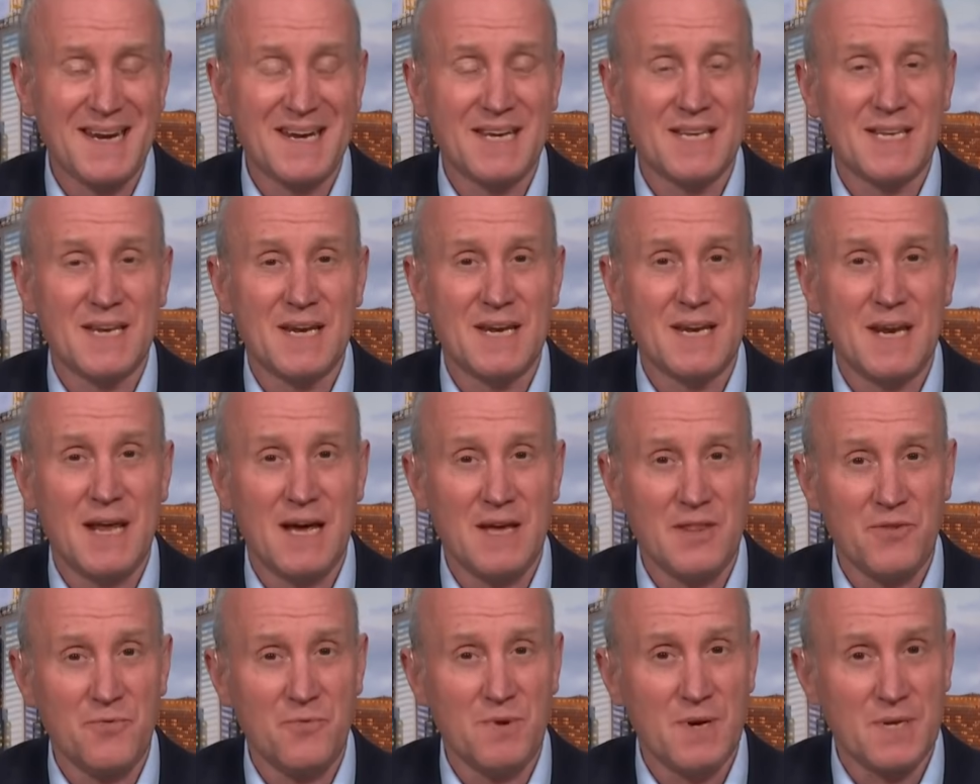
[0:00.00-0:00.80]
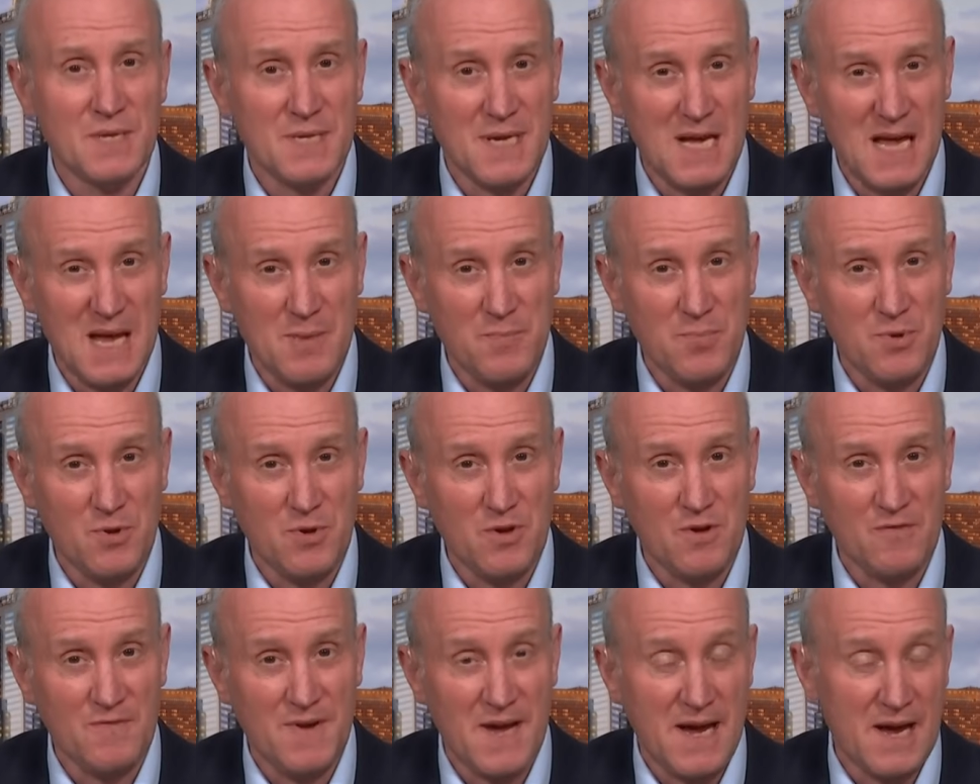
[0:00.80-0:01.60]
It's another
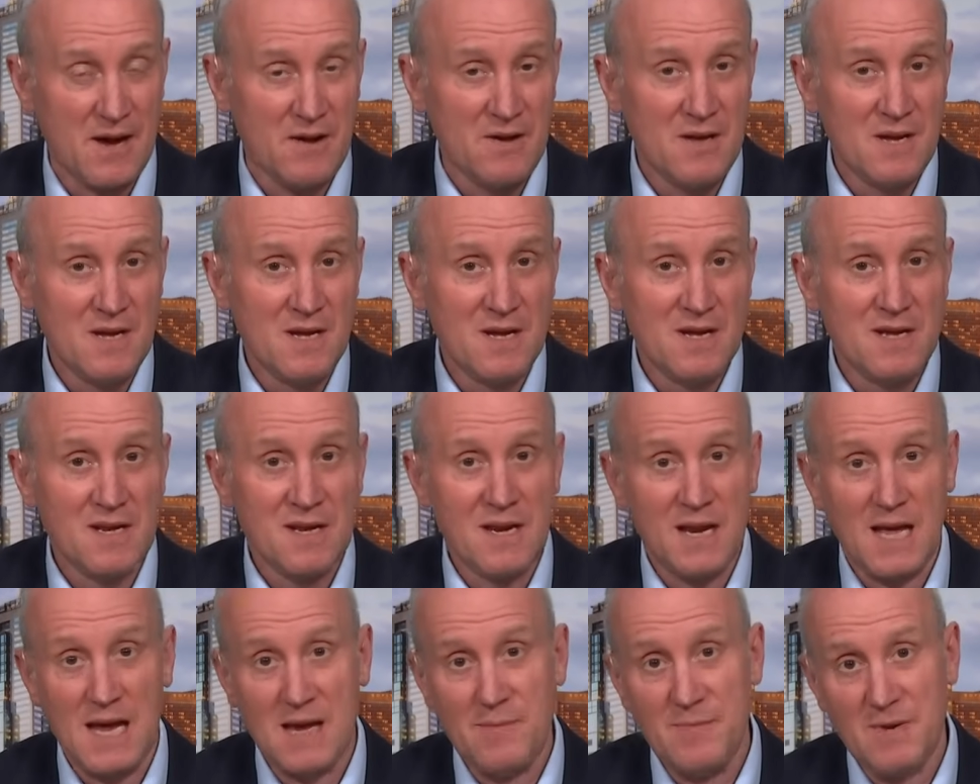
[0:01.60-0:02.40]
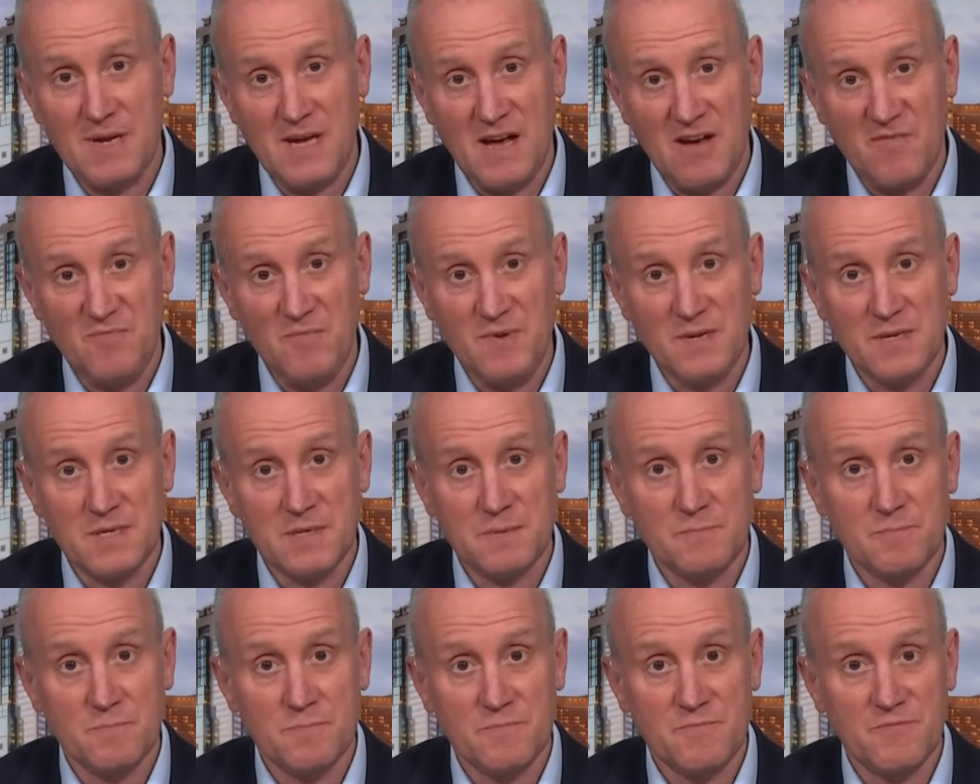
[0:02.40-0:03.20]
example of how Labor
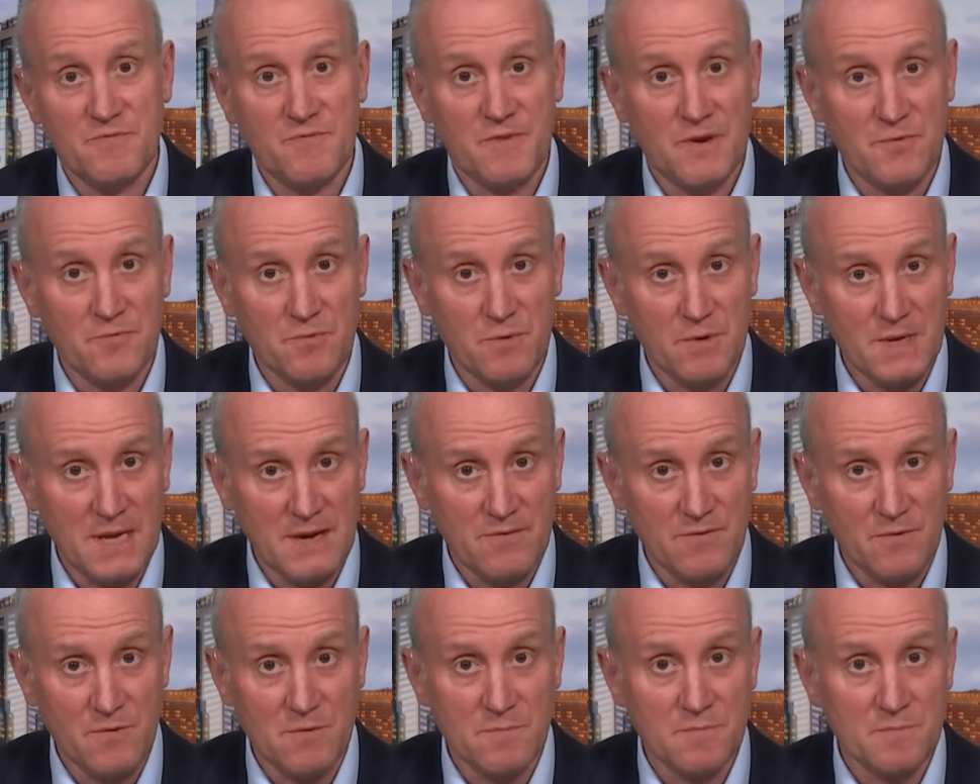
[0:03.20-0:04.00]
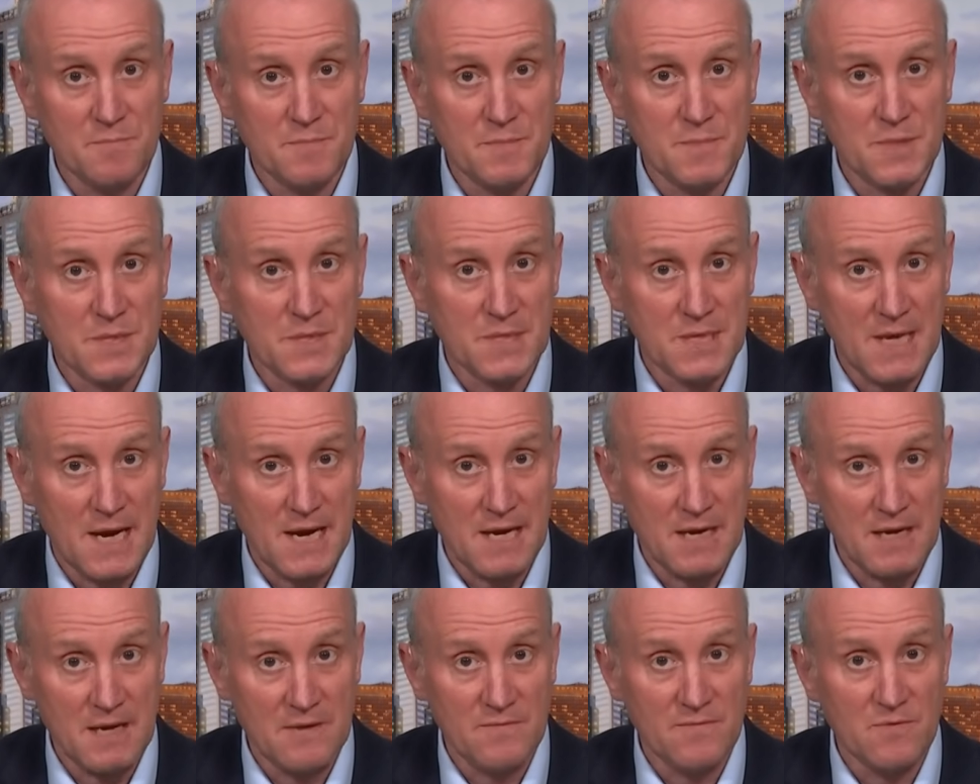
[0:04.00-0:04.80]
governments, federal level,
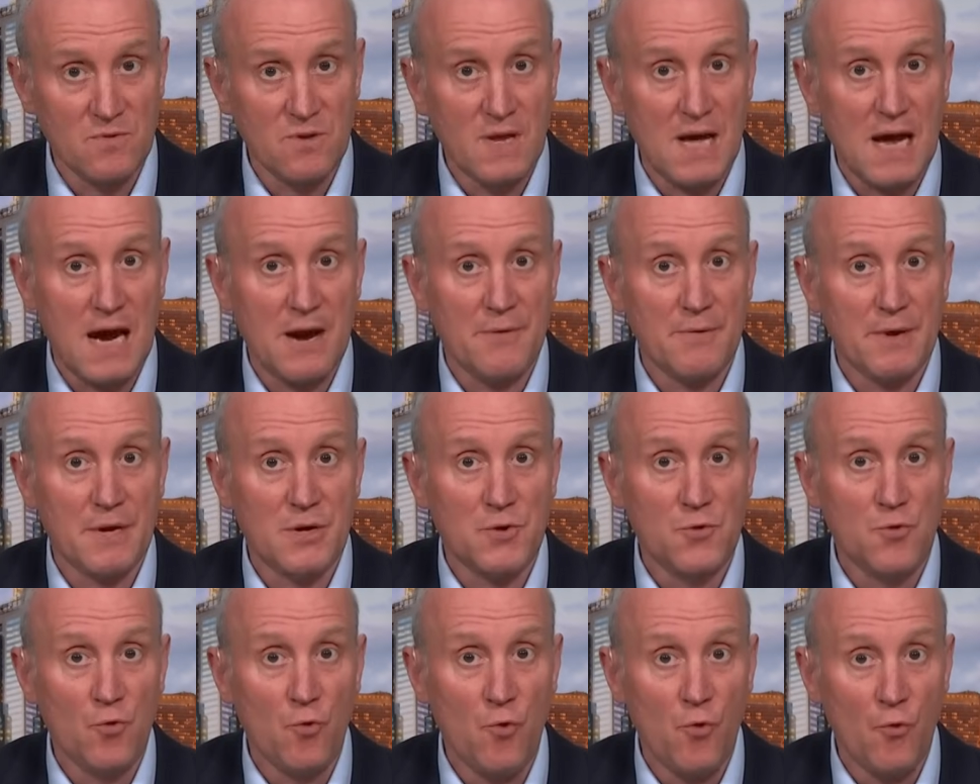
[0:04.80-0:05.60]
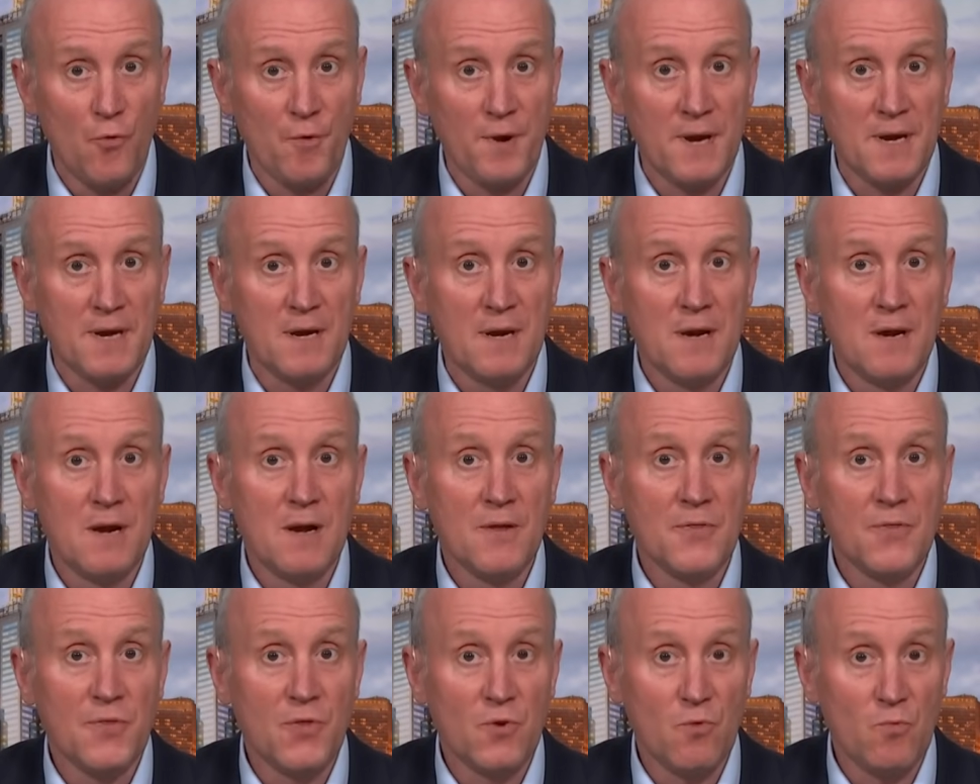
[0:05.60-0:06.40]
state level, are ignoring
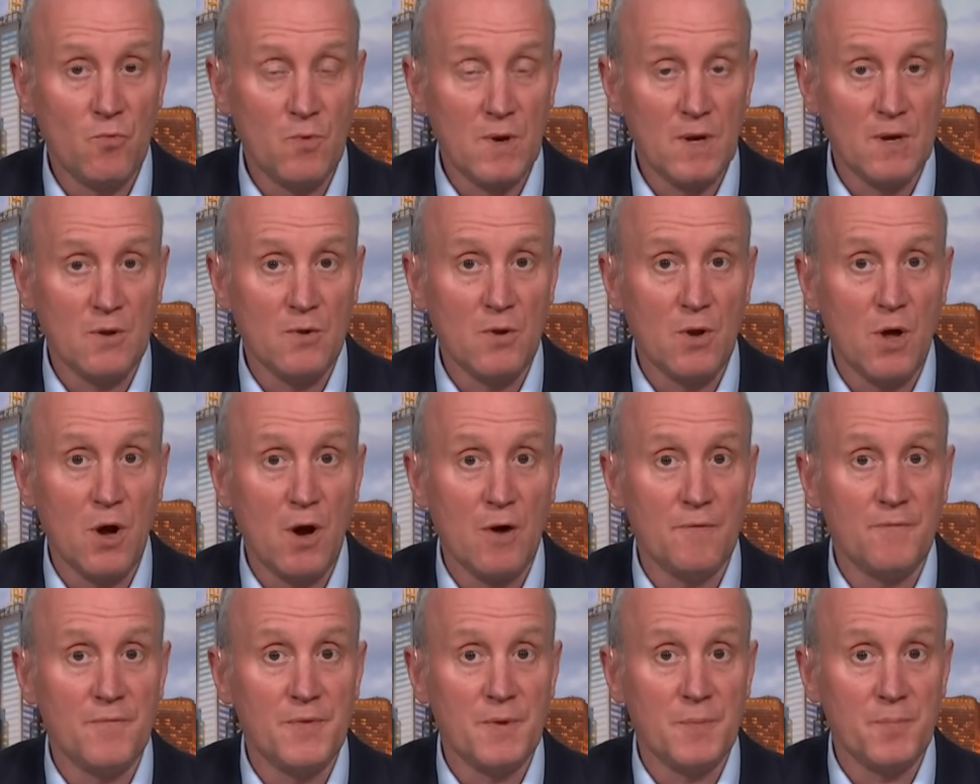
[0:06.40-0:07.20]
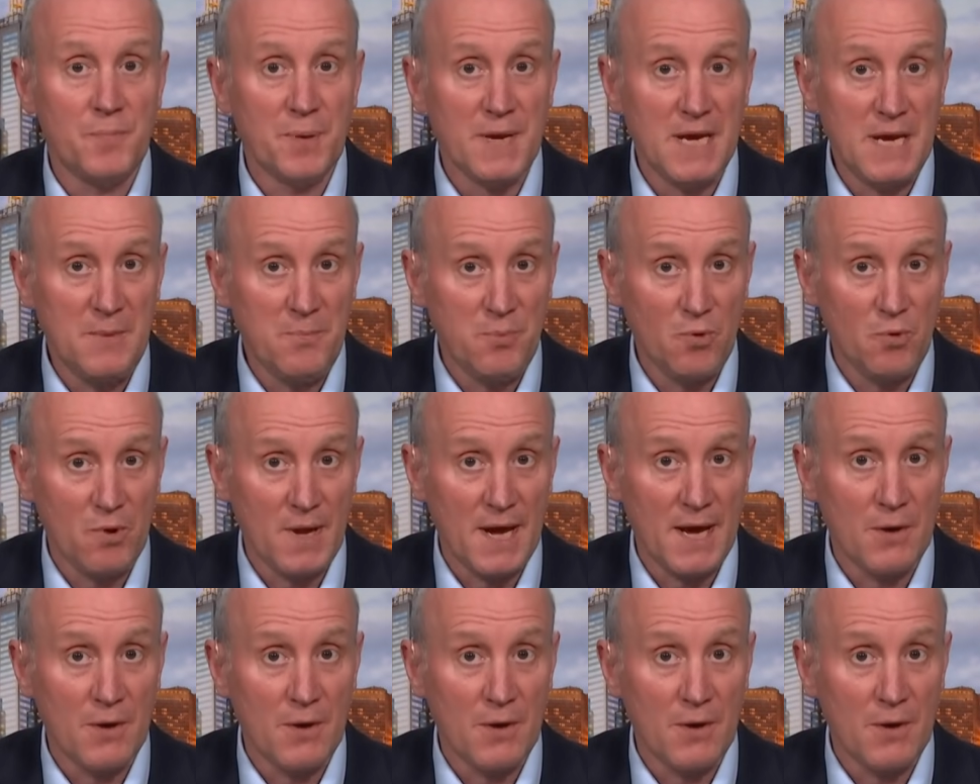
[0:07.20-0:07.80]
the will of the people.